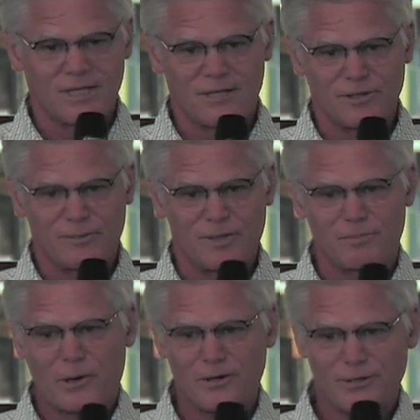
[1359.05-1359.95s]
uh,
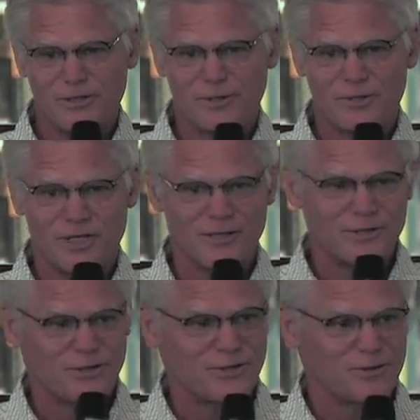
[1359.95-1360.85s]
limited partnership
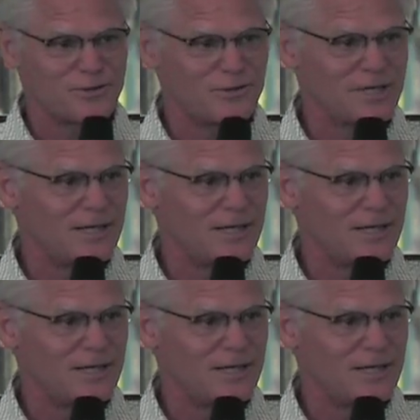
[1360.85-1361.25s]
shares to